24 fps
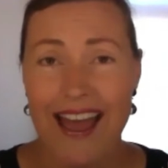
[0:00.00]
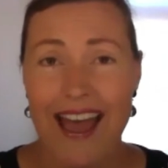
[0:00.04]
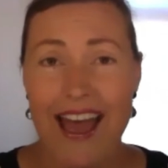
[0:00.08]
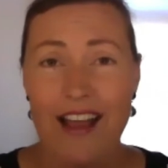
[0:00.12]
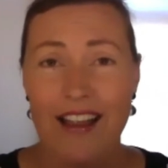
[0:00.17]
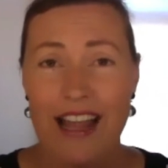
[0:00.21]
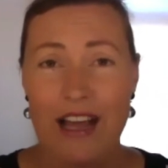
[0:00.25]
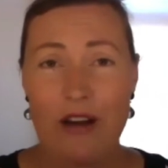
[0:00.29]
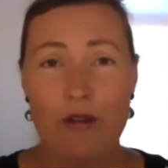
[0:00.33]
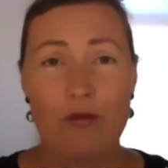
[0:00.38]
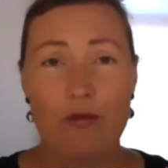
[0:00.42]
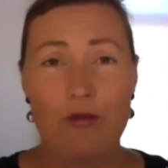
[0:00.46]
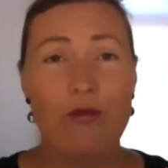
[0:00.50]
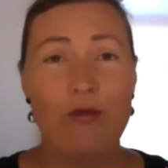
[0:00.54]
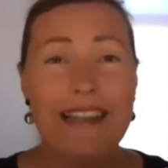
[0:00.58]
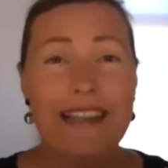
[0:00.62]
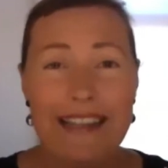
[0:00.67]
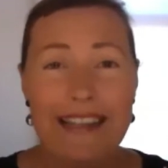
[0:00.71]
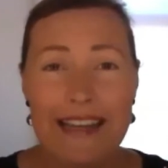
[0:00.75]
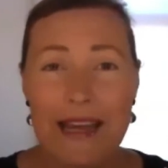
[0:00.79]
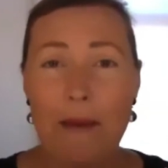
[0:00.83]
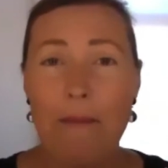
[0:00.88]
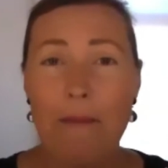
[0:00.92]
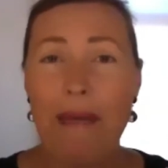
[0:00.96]
like
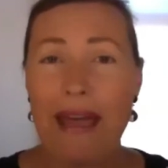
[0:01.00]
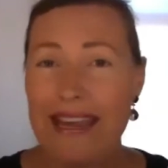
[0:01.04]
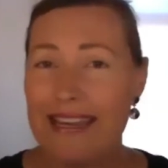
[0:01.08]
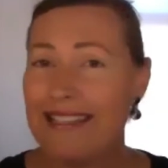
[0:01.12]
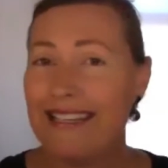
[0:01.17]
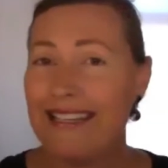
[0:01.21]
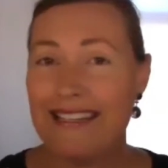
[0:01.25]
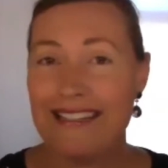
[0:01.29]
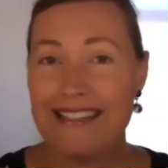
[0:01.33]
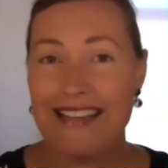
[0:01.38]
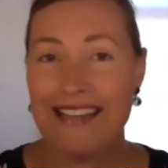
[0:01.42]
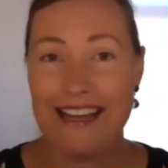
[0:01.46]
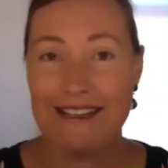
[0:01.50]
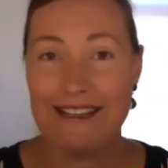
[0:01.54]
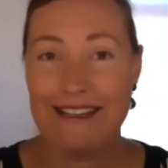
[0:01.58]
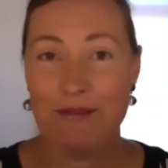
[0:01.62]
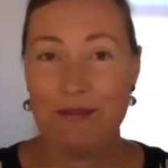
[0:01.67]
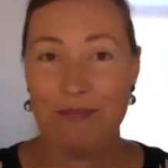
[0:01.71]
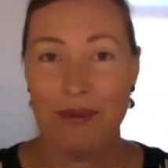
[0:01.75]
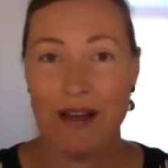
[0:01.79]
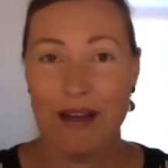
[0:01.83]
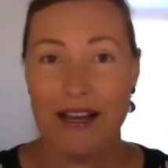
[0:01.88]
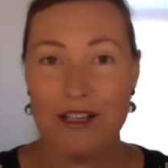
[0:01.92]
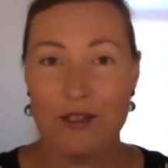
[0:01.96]
really amazing day
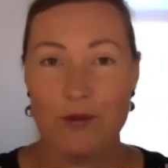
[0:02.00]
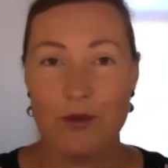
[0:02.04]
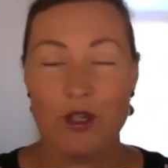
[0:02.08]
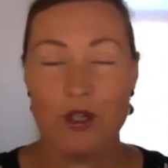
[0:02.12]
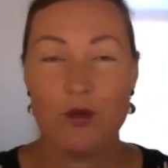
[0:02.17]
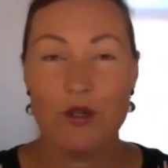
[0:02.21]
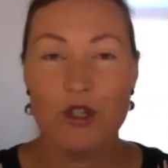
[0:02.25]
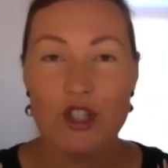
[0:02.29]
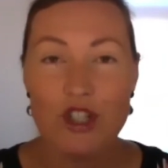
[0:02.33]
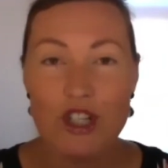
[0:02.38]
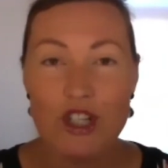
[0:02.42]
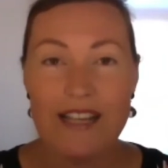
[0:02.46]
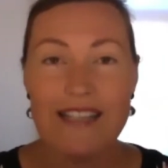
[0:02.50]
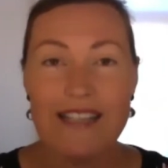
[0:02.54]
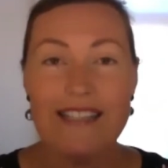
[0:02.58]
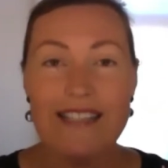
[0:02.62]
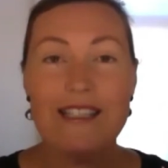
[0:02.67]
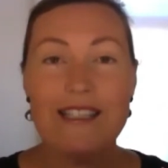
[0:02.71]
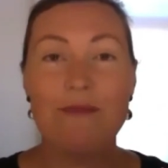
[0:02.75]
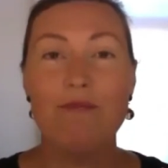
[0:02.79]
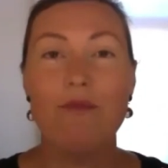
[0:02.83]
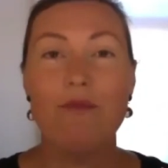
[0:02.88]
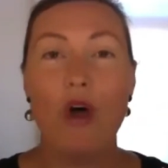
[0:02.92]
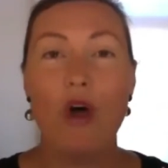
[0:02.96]
spas, which were just
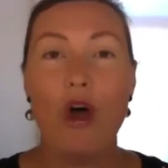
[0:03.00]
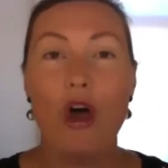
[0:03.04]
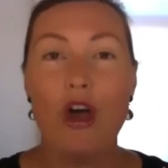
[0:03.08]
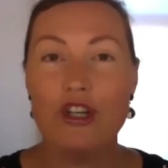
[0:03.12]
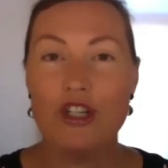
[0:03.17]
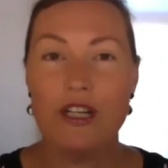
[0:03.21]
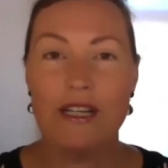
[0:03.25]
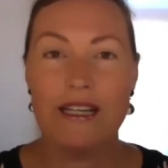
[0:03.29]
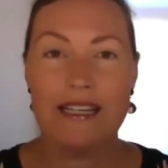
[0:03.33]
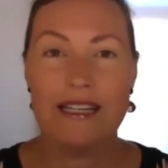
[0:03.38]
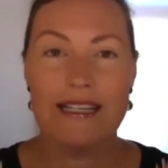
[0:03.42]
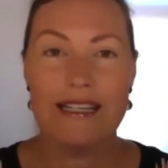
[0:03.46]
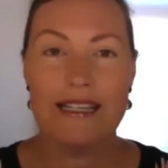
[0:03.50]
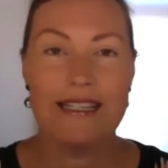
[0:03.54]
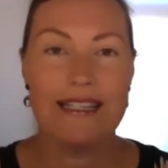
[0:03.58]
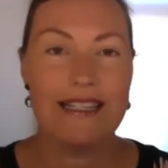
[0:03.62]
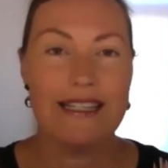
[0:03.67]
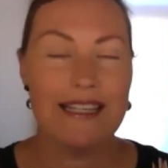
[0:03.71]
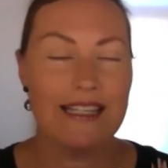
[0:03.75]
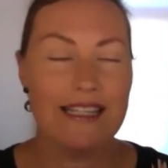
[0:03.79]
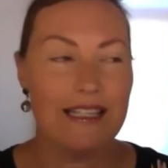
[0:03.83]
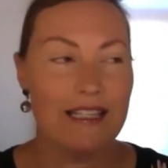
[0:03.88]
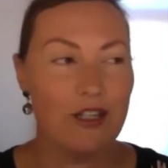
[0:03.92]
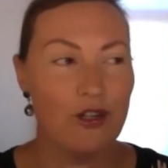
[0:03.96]
emerging as
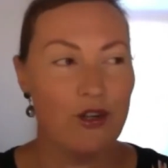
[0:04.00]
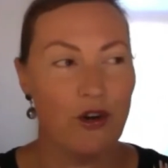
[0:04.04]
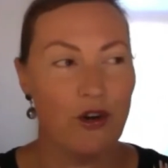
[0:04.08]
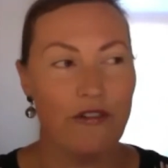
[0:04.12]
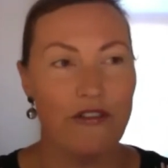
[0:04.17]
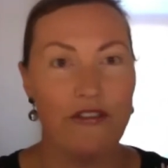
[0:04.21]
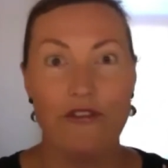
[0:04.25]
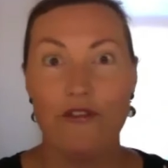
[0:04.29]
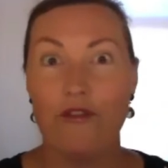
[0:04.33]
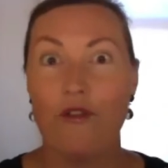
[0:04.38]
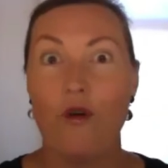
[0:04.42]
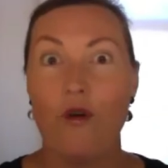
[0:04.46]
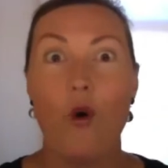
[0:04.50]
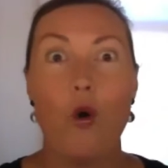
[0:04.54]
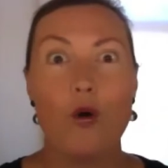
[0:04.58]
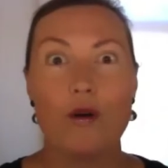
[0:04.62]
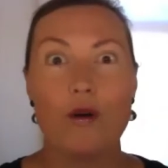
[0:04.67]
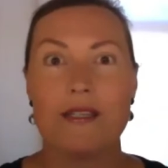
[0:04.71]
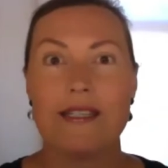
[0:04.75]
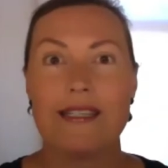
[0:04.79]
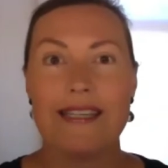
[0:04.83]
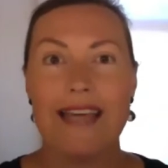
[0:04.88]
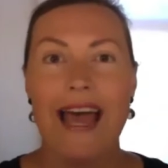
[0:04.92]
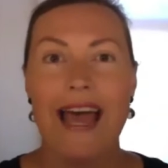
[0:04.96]
this,
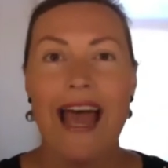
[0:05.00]
force.